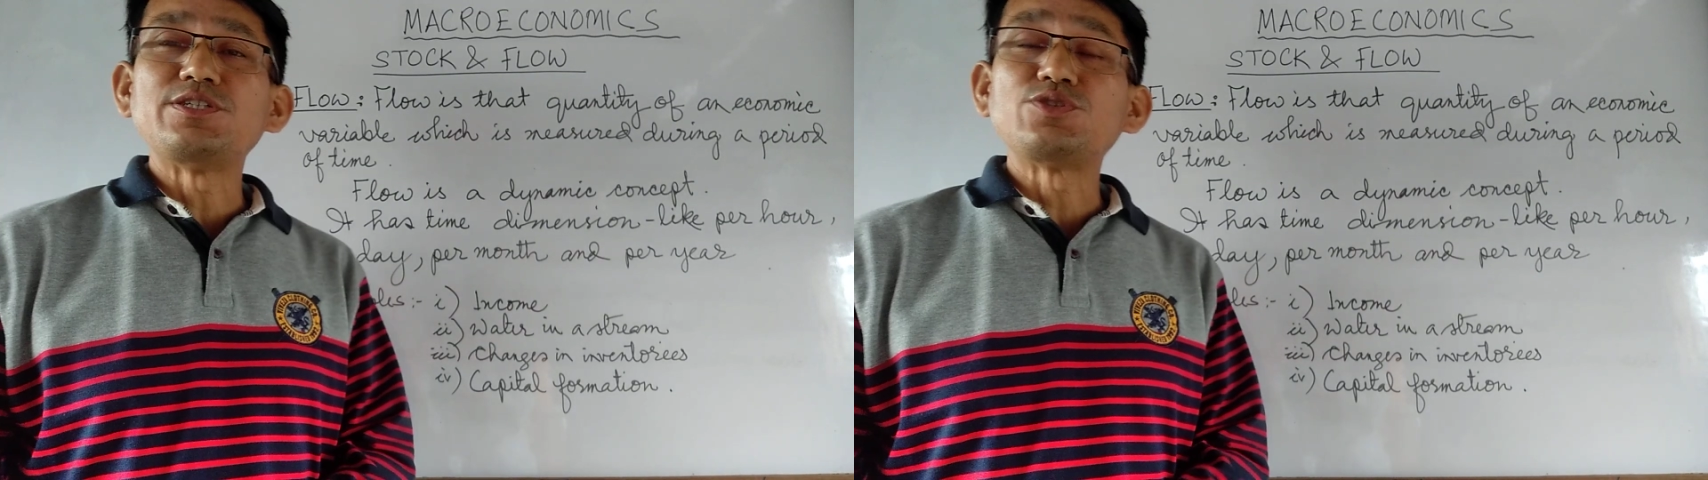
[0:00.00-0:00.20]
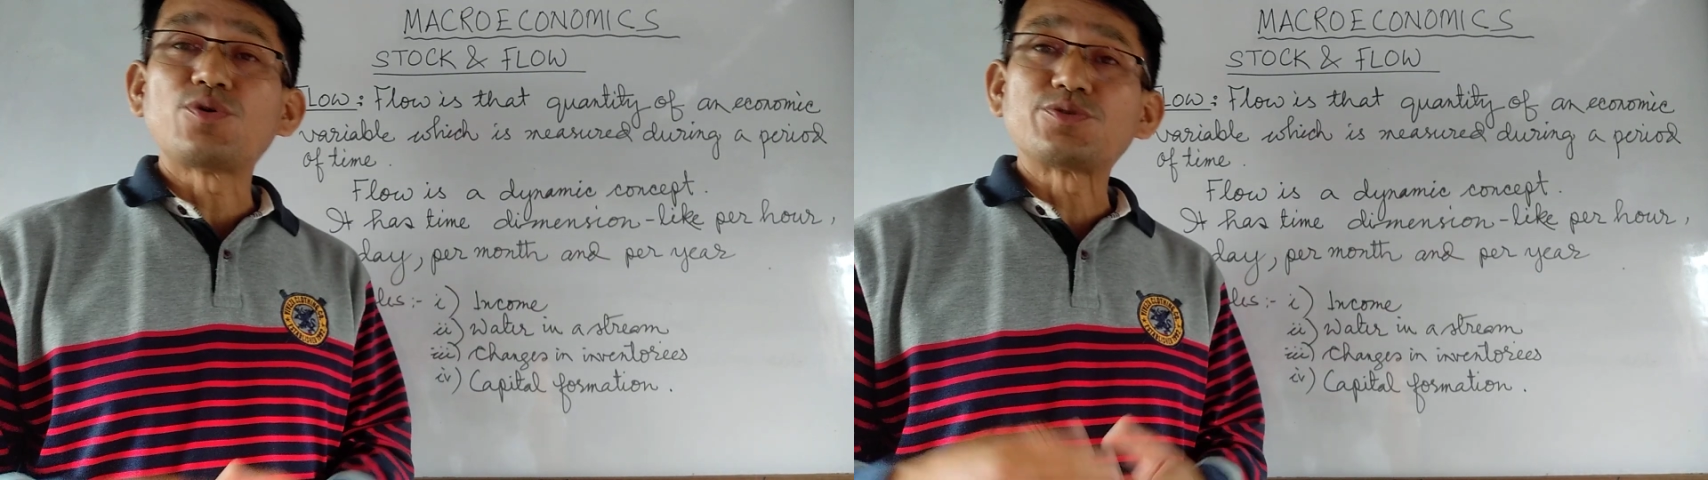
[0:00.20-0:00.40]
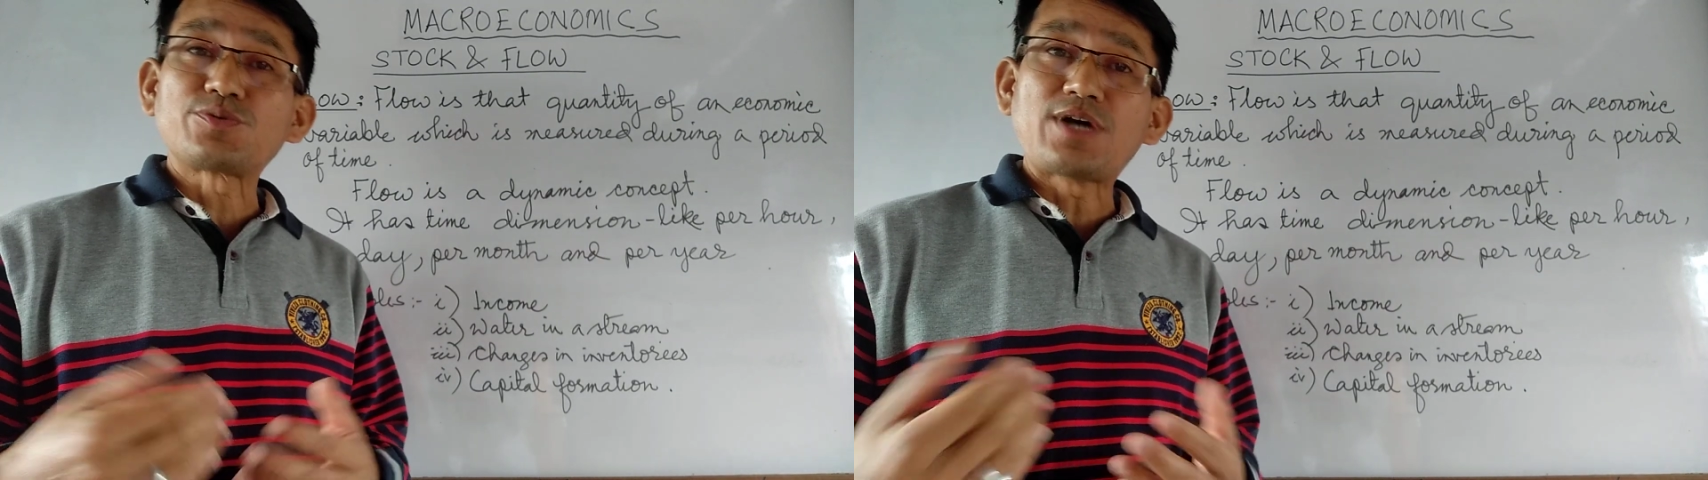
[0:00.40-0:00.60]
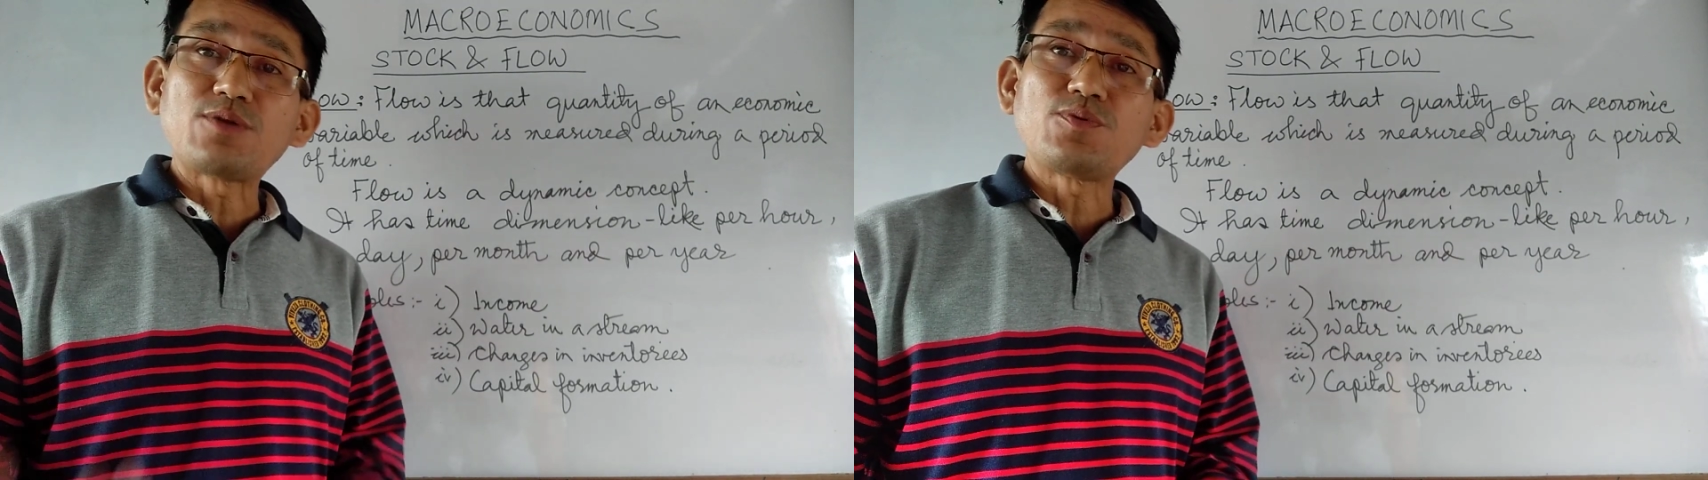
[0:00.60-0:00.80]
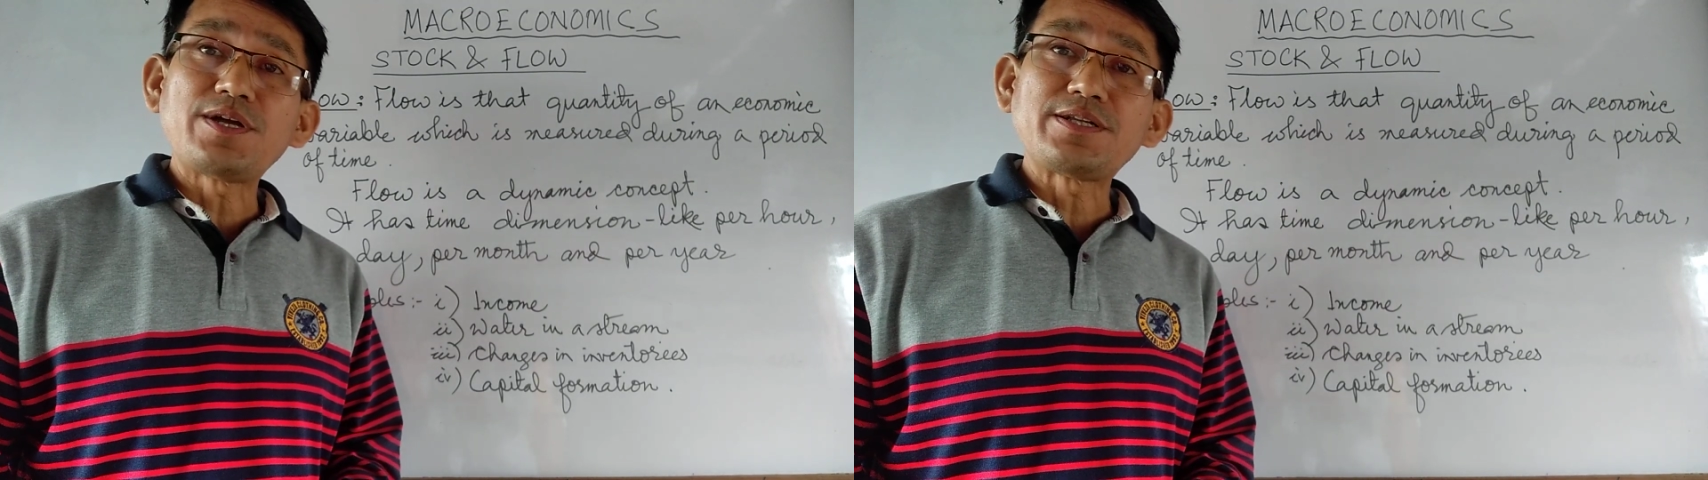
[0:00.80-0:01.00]
it is also
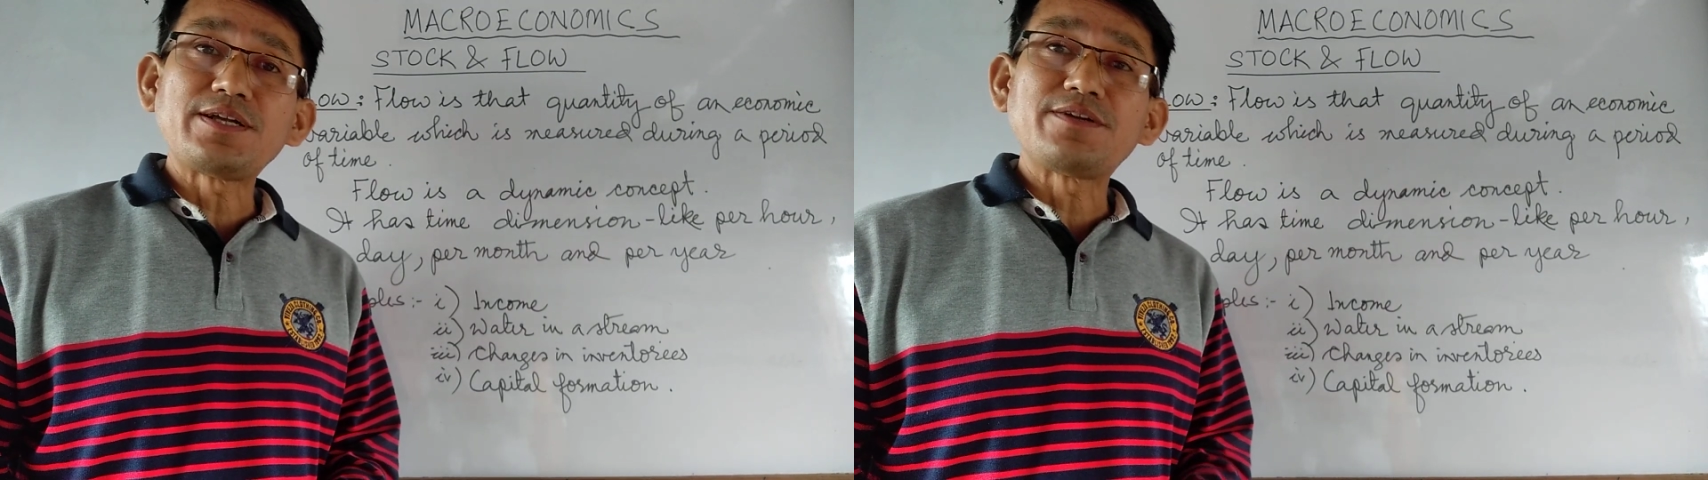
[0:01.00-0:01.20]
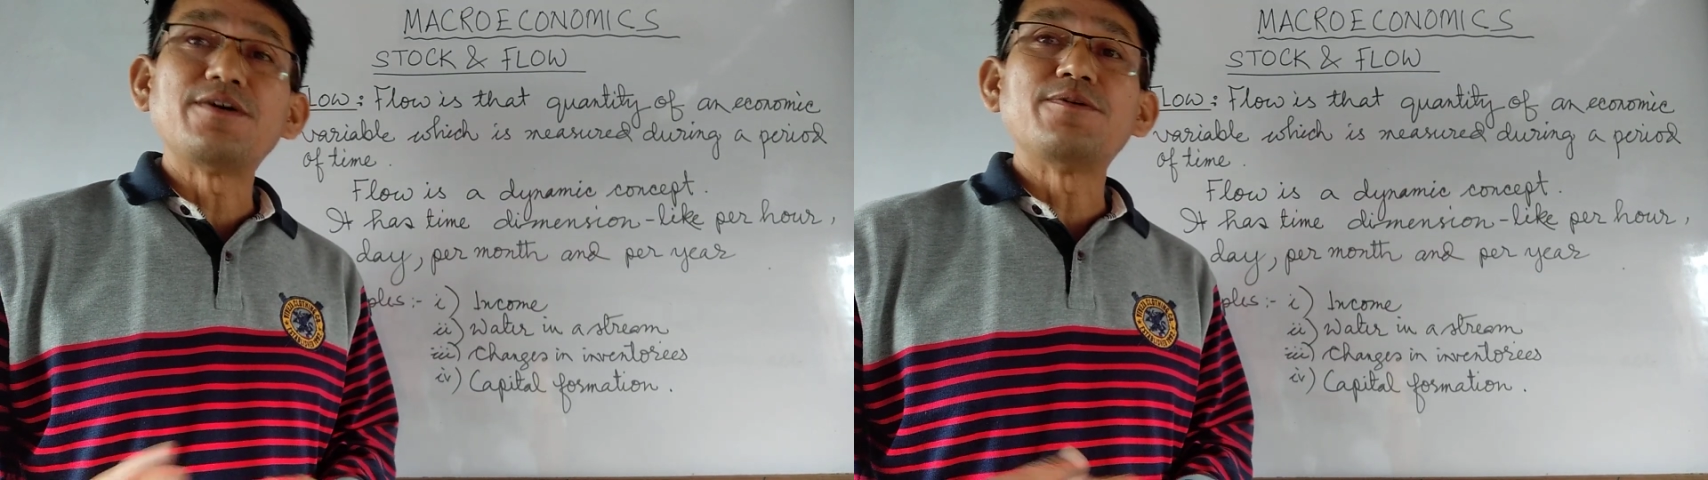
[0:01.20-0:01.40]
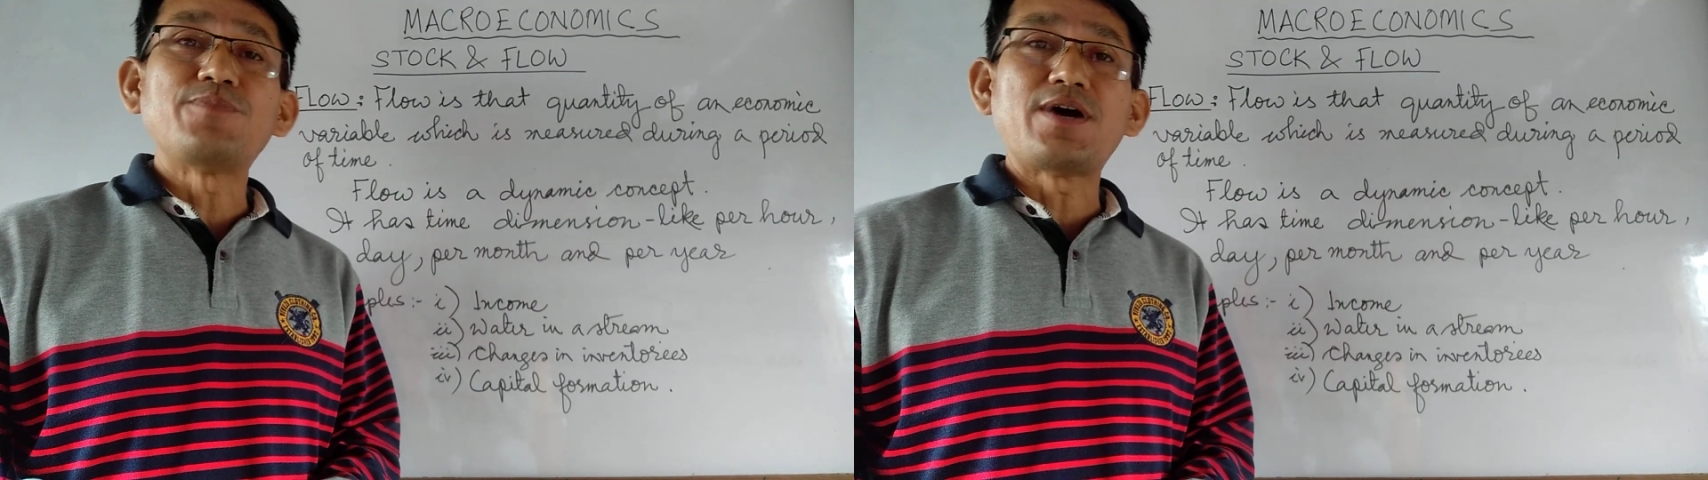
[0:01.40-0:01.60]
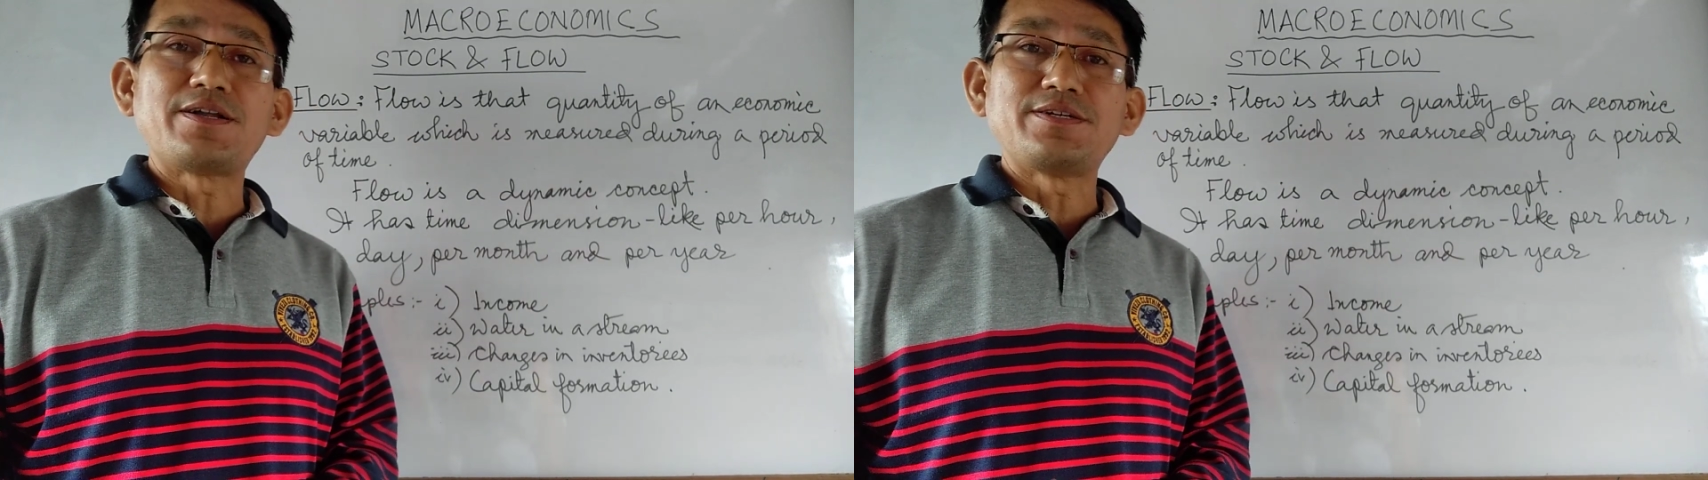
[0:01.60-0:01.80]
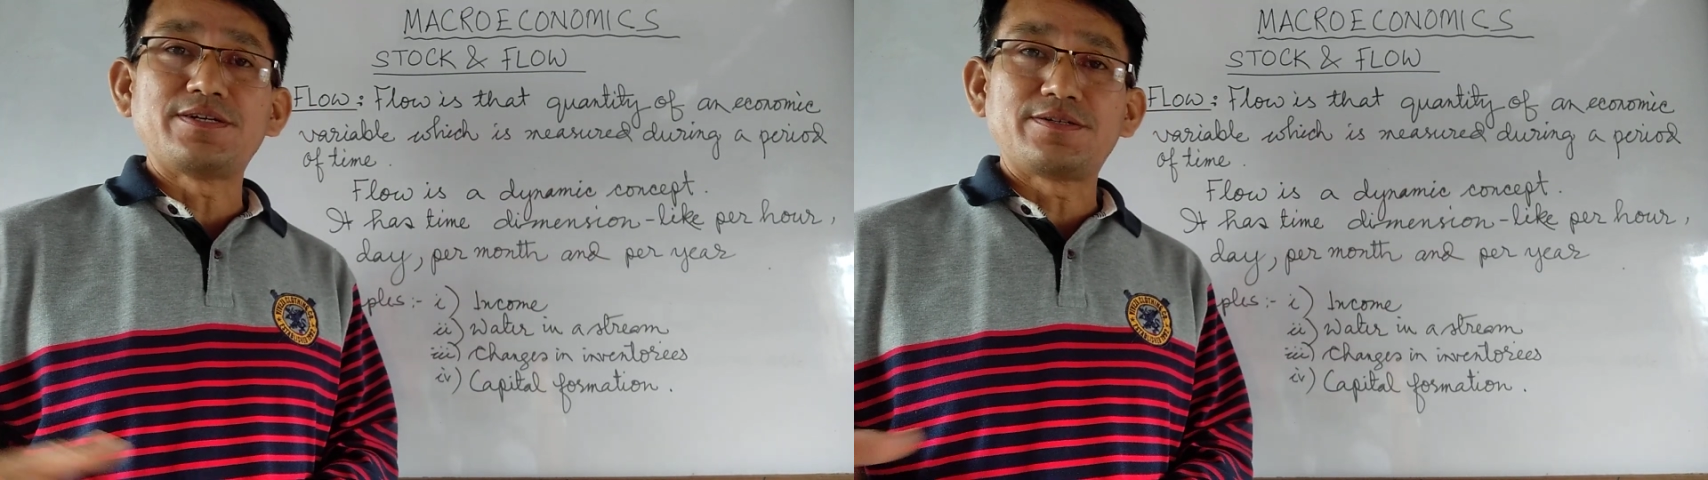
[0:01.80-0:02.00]
calculated per
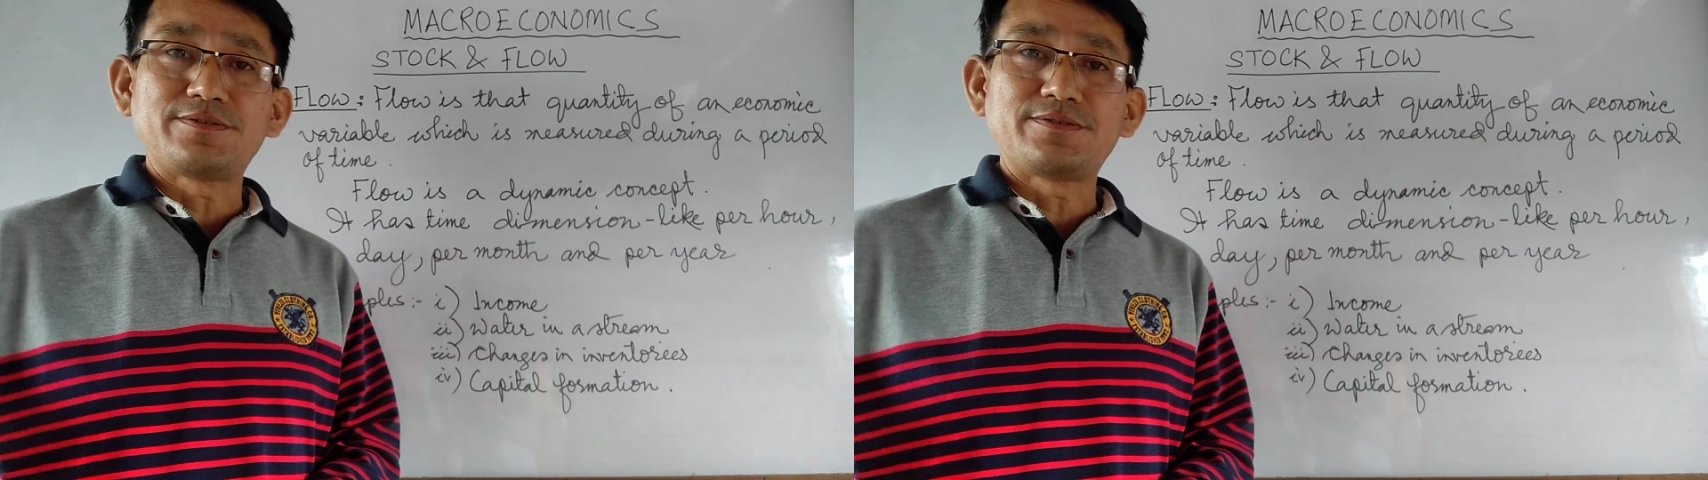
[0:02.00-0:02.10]
year.